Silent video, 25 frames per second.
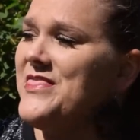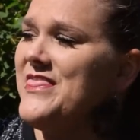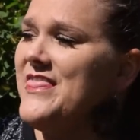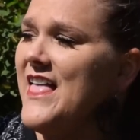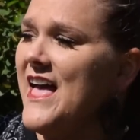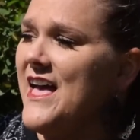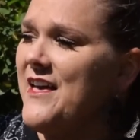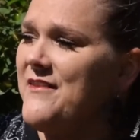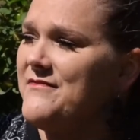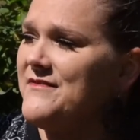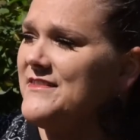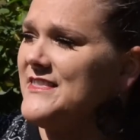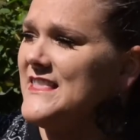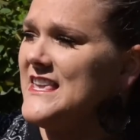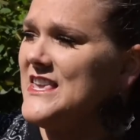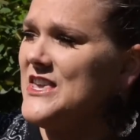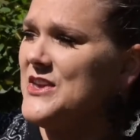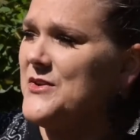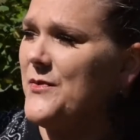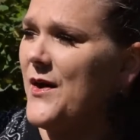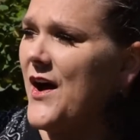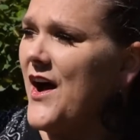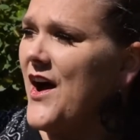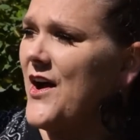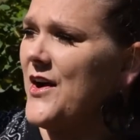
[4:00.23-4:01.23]
lovely
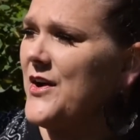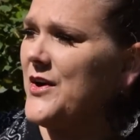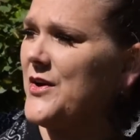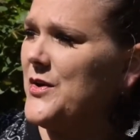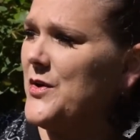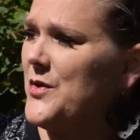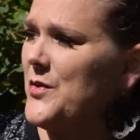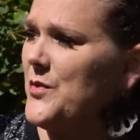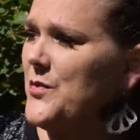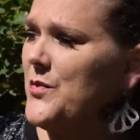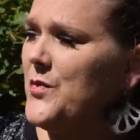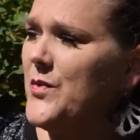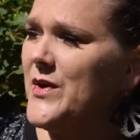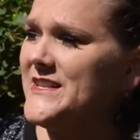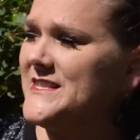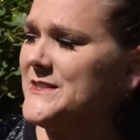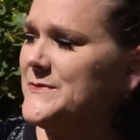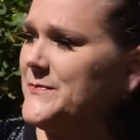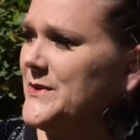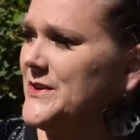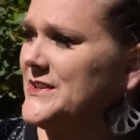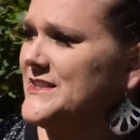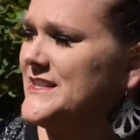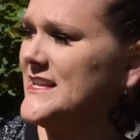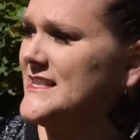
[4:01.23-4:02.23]
you are,
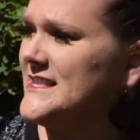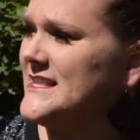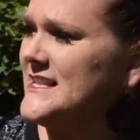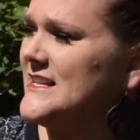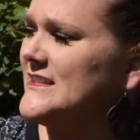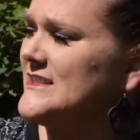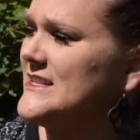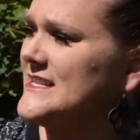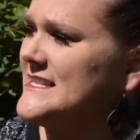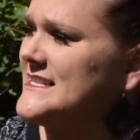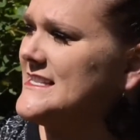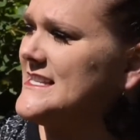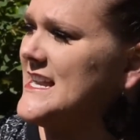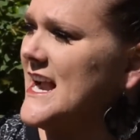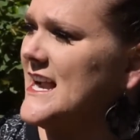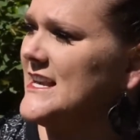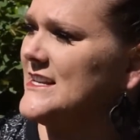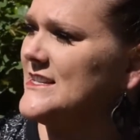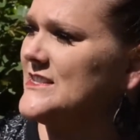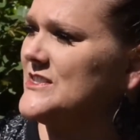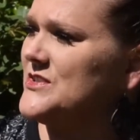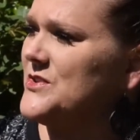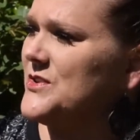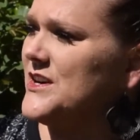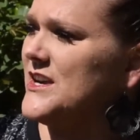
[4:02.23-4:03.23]
whispered the littlest
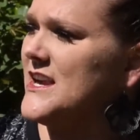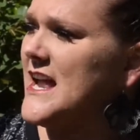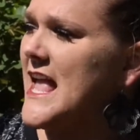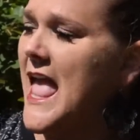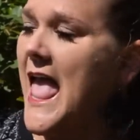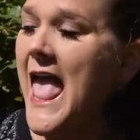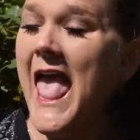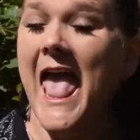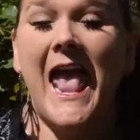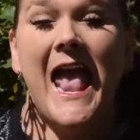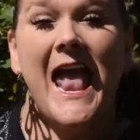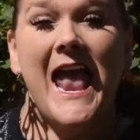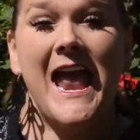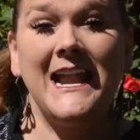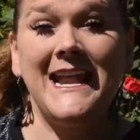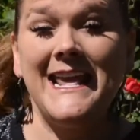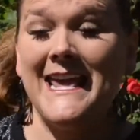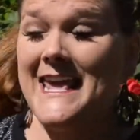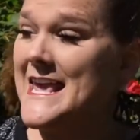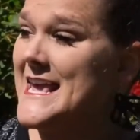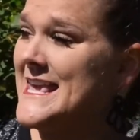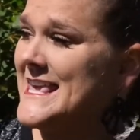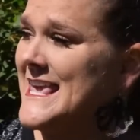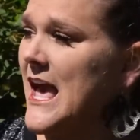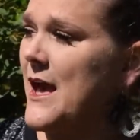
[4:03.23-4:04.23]
dinosaur, and
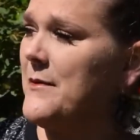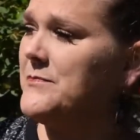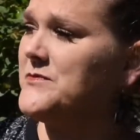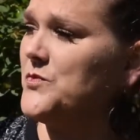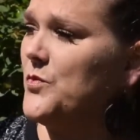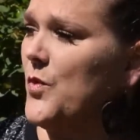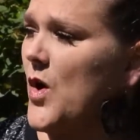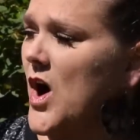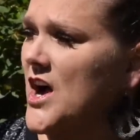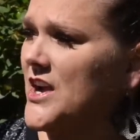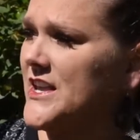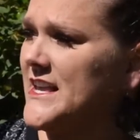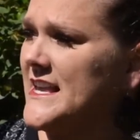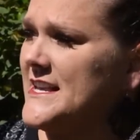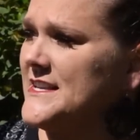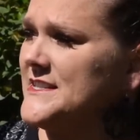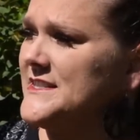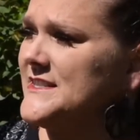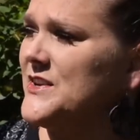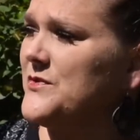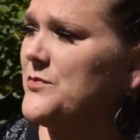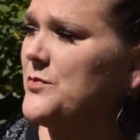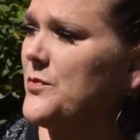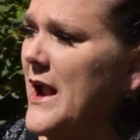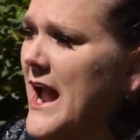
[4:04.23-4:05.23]
he kept walking,
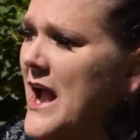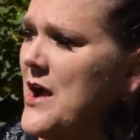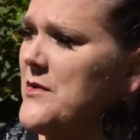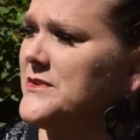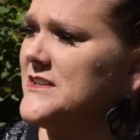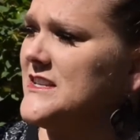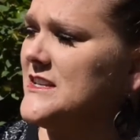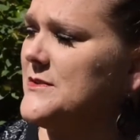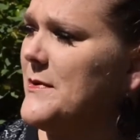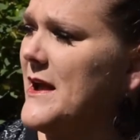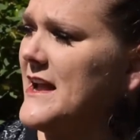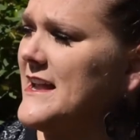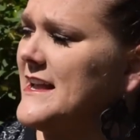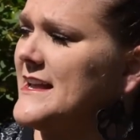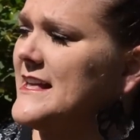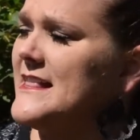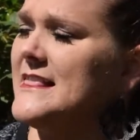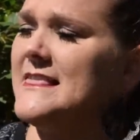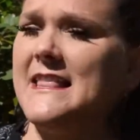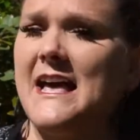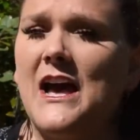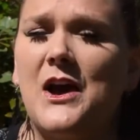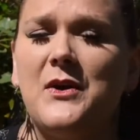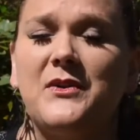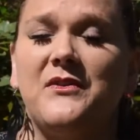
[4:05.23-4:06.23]
surrounded by a
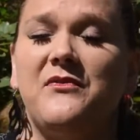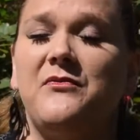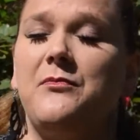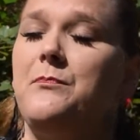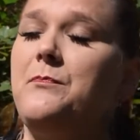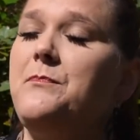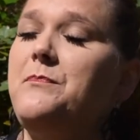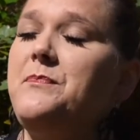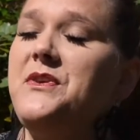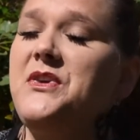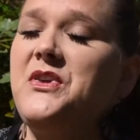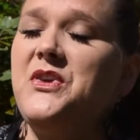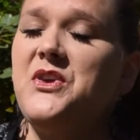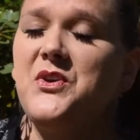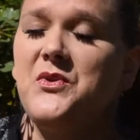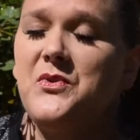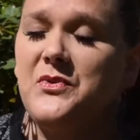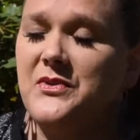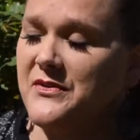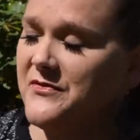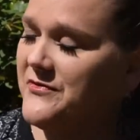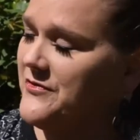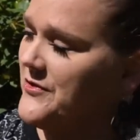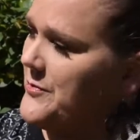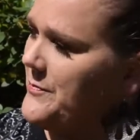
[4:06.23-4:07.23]
cloud of
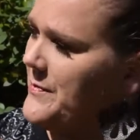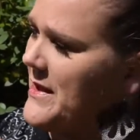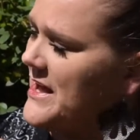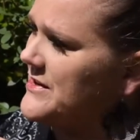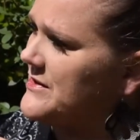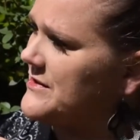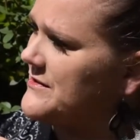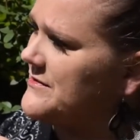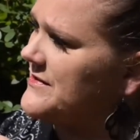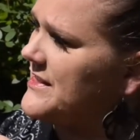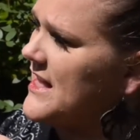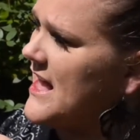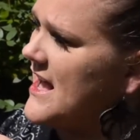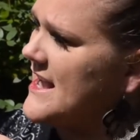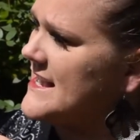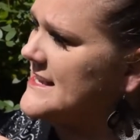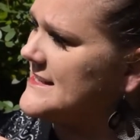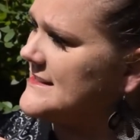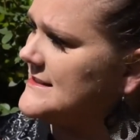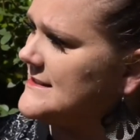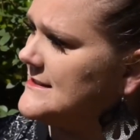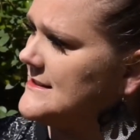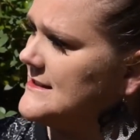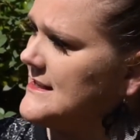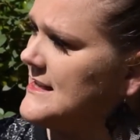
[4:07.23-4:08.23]
beautiful
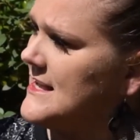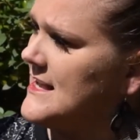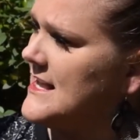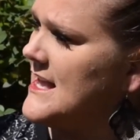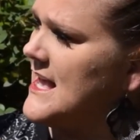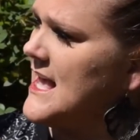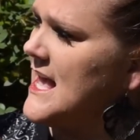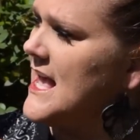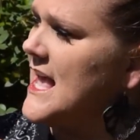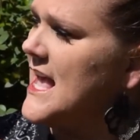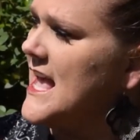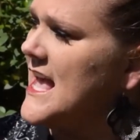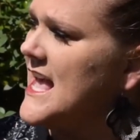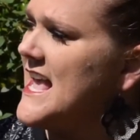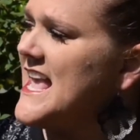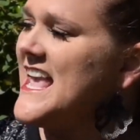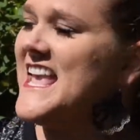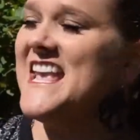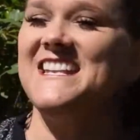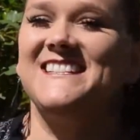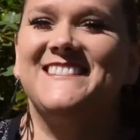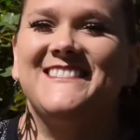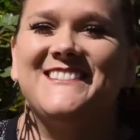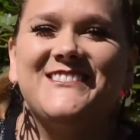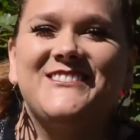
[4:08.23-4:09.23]
butterflies.
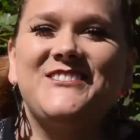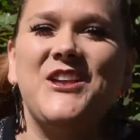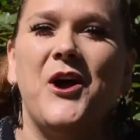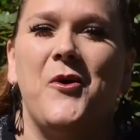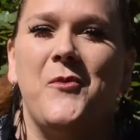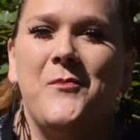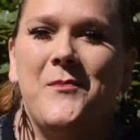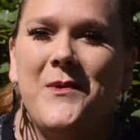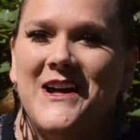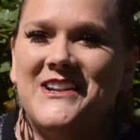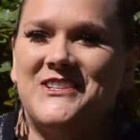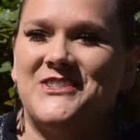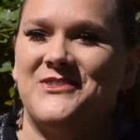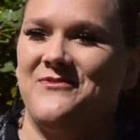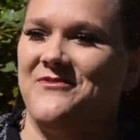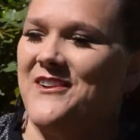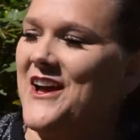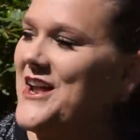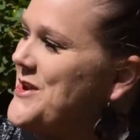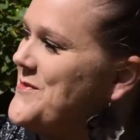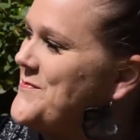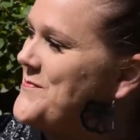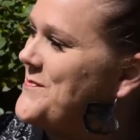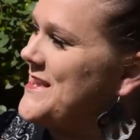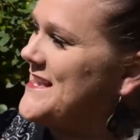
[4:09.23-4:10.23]
It's so much
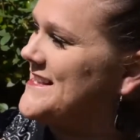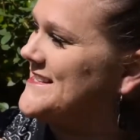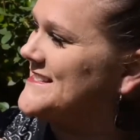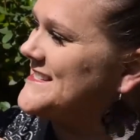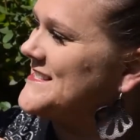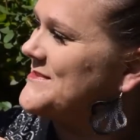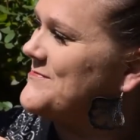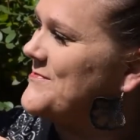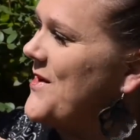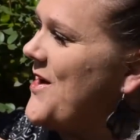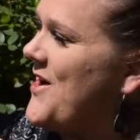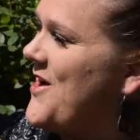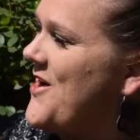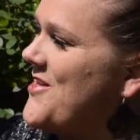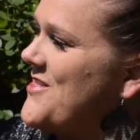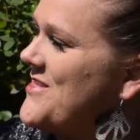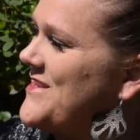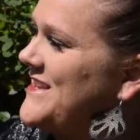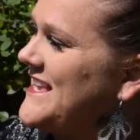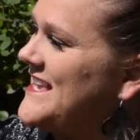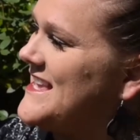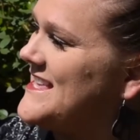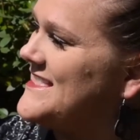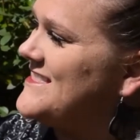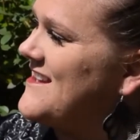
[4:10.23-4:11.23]
fun being
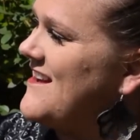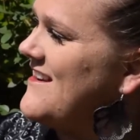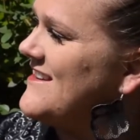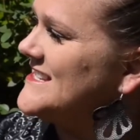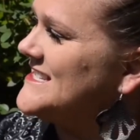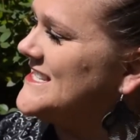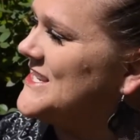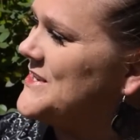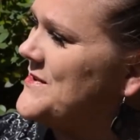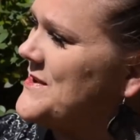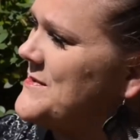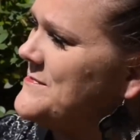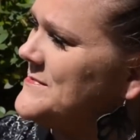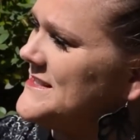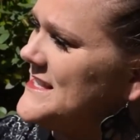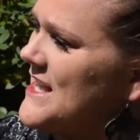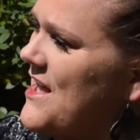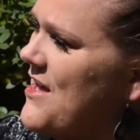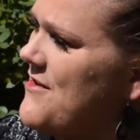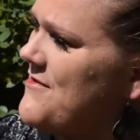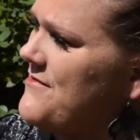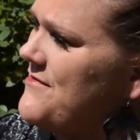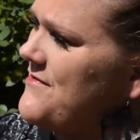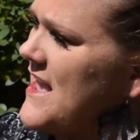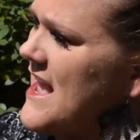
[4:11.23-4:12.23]
small, he thought to
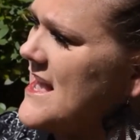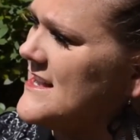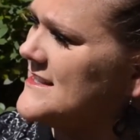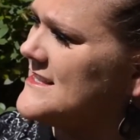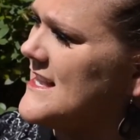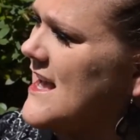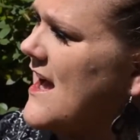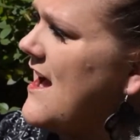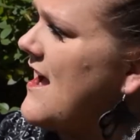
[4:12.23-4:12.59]
himself as